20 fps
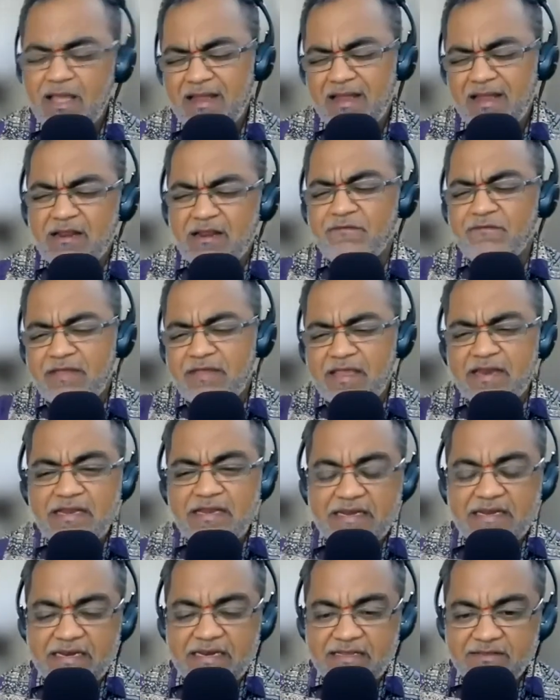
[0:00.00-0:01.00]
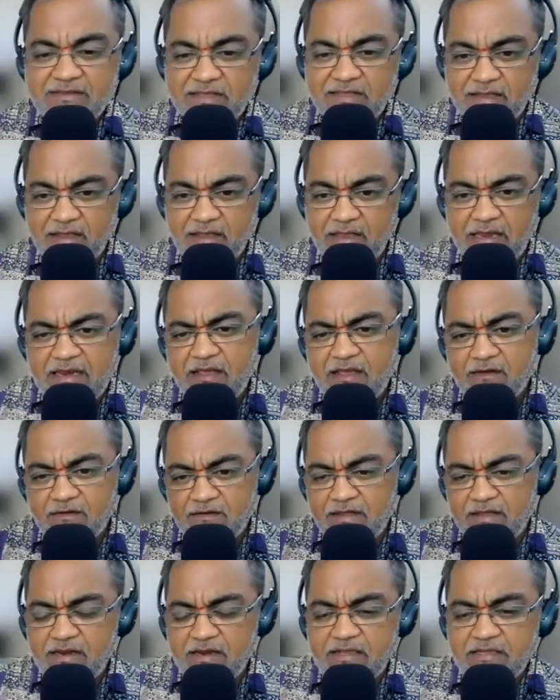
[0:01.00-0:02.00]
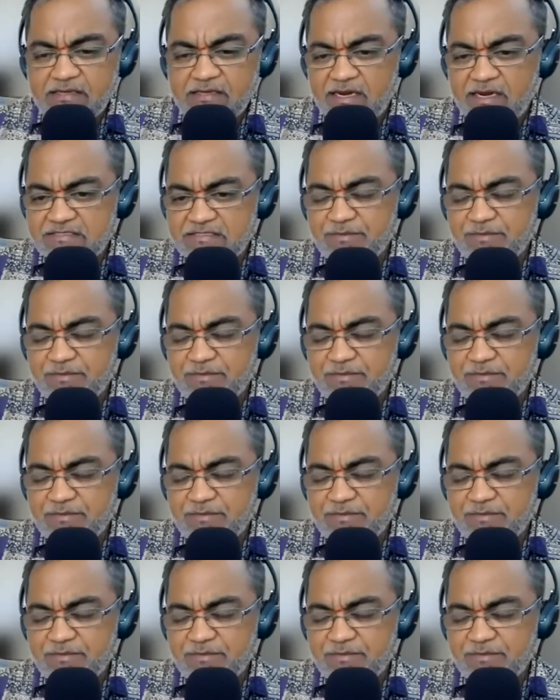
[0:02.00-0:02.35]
Now we can eat anything, any rice